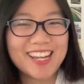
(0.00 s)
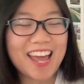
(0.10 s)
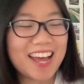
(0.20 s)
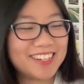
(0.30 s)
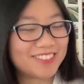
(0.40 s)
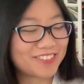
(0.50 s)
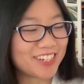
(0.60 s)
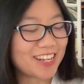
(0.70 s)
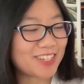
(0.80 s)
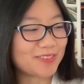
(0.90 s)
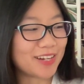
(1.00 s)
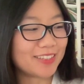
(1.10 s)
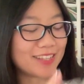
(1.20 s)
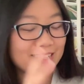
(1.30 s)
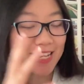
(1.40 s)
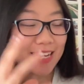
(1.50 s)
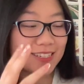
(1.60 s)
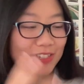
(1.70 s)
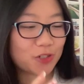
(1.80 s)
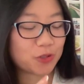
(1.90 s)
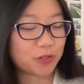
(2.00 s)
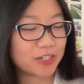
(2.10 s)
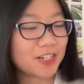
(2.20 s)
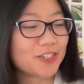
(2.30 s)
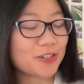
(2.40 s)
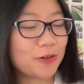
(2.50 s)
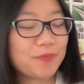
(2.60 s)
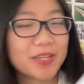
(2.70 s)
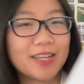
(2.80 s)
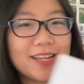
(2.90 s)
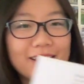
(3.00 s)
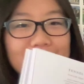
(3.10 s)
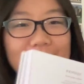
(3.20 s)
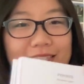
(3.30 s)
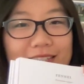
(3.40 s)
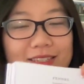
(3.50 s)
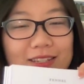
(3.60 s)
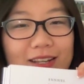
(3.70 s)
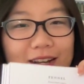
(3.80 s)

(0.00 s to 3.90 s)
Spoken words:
and read as well, and the text is shorter. So this is,